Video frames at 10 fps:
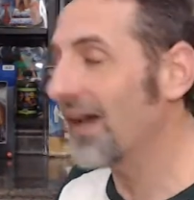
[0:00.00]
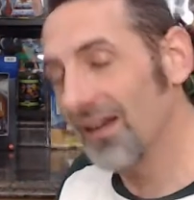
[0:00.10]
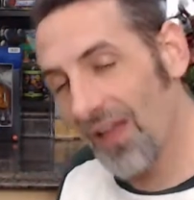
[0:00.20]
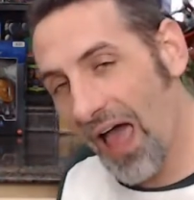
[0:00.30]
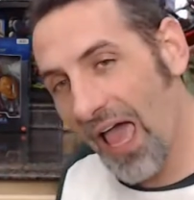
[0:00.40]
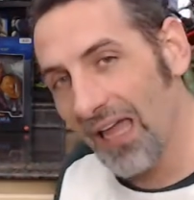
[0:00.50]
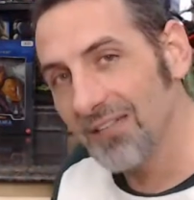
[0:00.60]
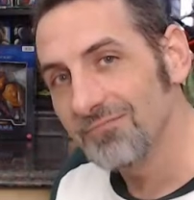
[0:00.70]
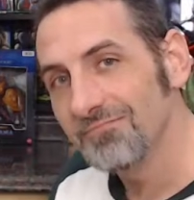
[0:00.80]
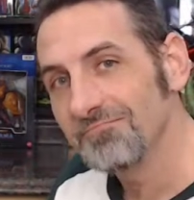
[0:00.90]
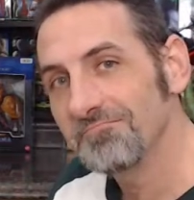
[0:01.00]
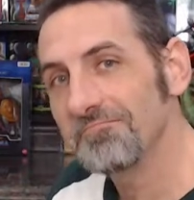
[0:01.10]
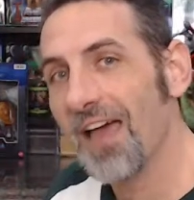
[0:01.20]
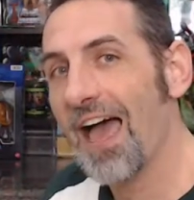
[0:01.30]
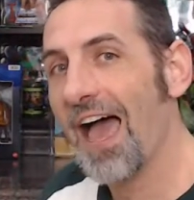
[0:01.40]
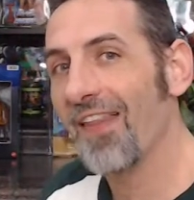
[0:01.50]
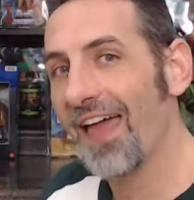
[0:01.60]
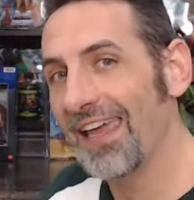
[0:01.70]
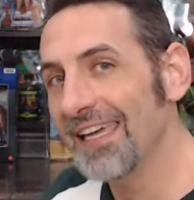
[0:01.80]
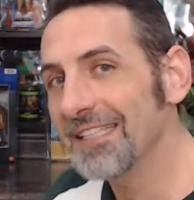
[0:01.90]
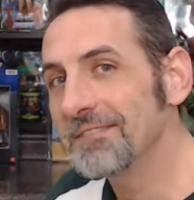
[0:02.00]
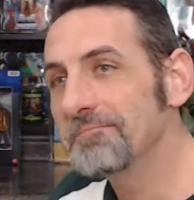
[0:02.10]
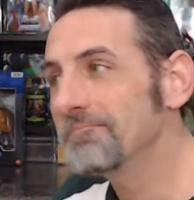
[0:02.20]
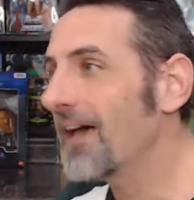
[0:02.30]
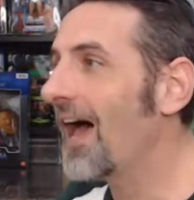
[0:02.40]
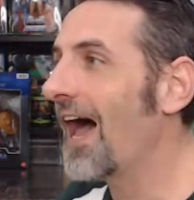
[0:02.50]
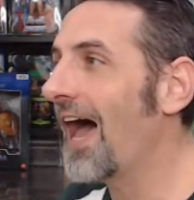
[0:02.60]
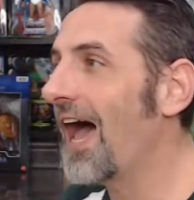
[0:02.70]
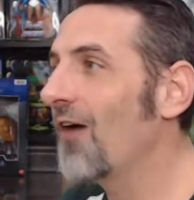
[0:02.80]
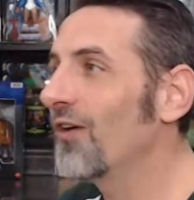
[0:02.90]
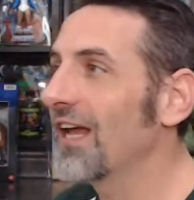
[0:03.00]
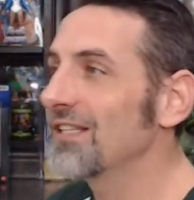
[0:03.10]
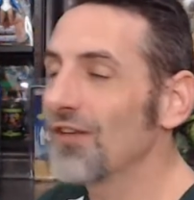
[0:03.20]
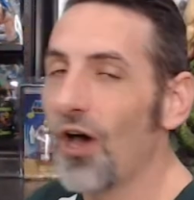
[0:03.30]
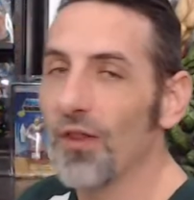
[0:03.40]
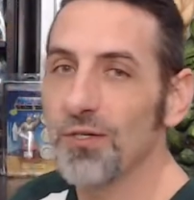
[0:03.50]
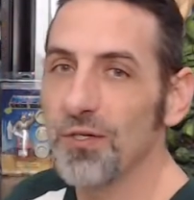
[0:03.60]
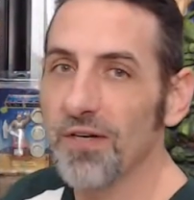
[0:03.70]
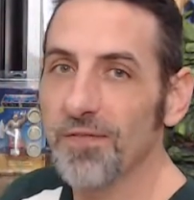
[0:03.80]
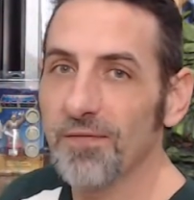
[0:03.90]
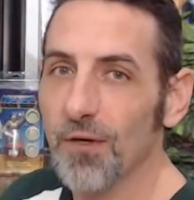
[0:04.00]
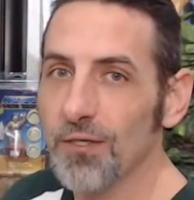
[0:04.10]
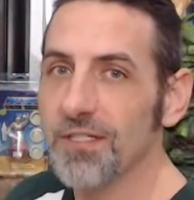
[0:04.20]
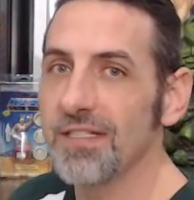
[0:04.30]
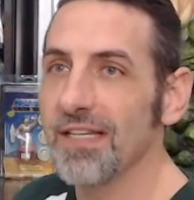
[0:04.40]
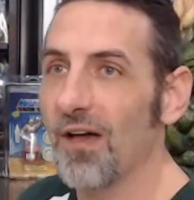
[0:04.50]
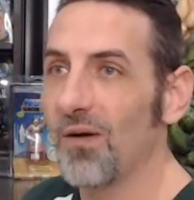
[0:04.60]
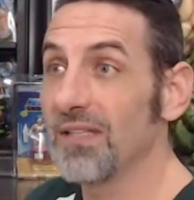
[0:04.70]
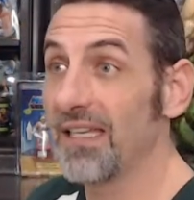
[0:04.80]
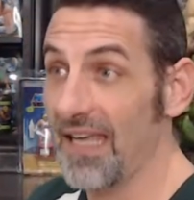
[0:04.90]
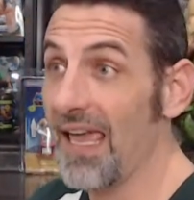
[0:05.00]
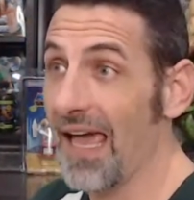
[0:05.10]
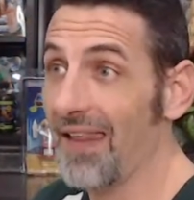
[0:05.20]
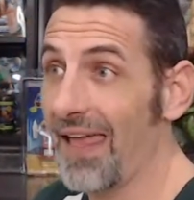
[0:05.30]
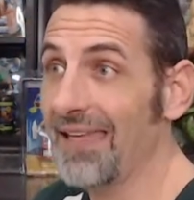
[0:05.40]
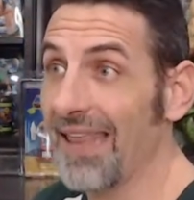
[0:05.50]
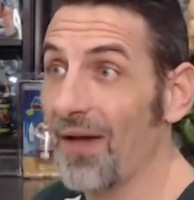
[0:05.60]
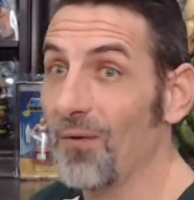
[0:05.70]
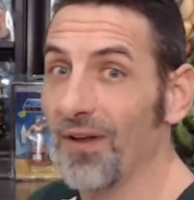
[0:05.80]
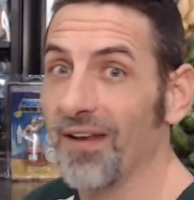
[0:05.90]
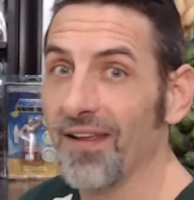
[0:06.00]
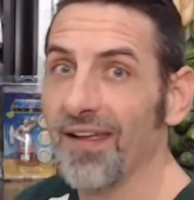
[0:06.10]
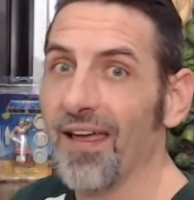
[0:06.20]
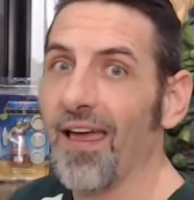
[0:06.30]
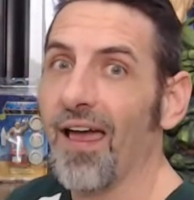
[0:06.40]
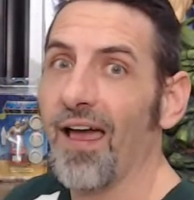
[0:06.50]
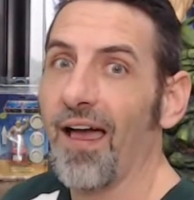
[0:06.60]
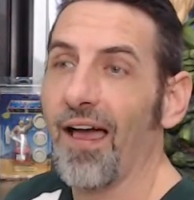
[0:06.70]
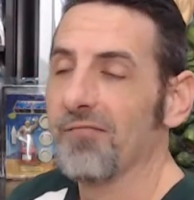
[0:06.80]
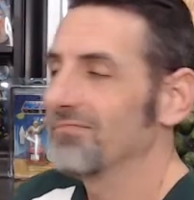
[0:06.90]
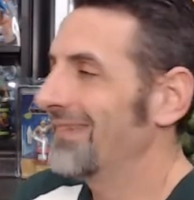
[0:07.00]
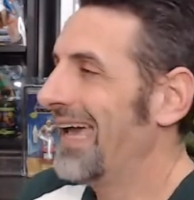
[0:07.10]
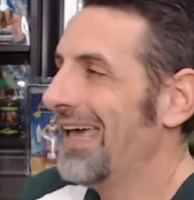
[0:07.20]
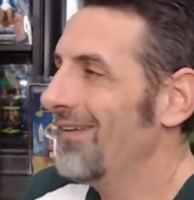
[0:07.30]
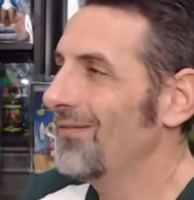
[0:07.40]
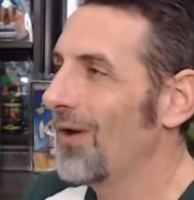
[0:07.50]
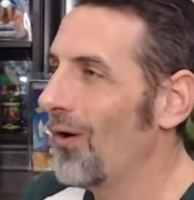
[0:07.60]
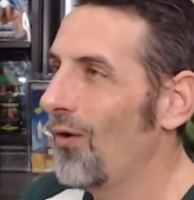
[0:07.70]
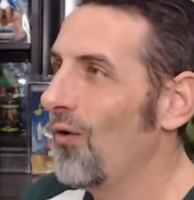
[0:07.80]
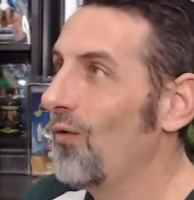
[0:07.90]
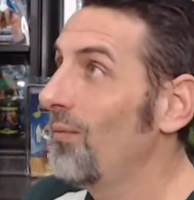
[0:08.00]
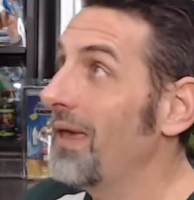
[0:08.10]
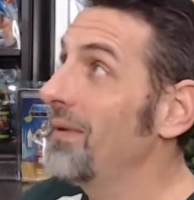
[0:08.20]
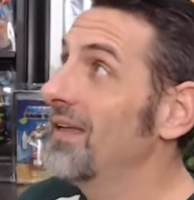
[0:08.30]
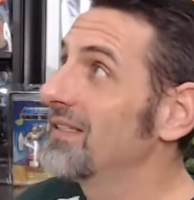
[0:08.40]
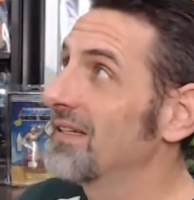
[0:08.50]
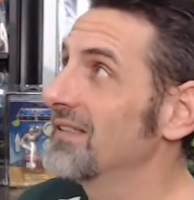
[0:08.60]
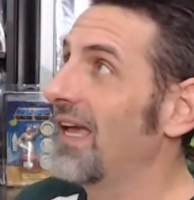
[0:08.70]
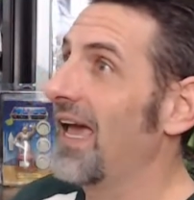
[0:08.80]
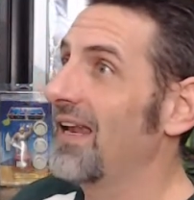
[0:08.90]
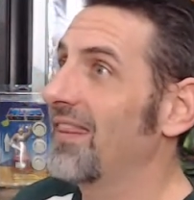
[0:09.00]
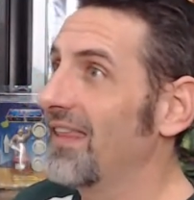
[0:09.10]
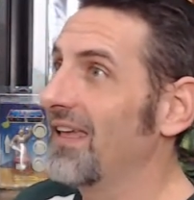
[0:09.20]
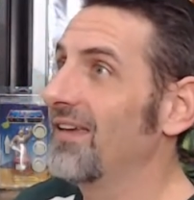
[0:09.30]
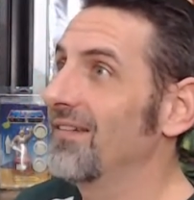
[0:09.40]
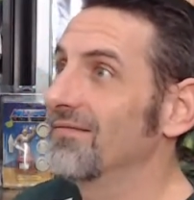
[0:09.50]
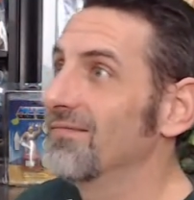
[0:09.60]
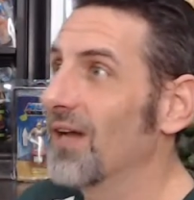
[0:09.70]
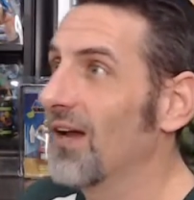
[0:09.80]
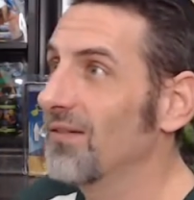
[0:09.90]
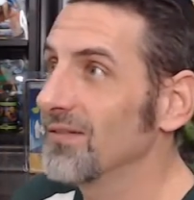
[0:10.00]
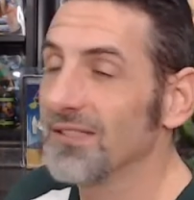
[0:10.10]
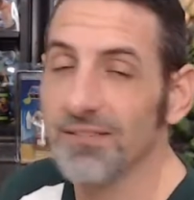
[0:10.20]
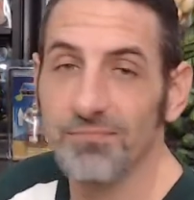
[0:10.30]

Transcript: gonna lie, I like it. When I saw the two different versions, I was like, yeah, I like that one. I don't know, maybe it's because I had a thing when I was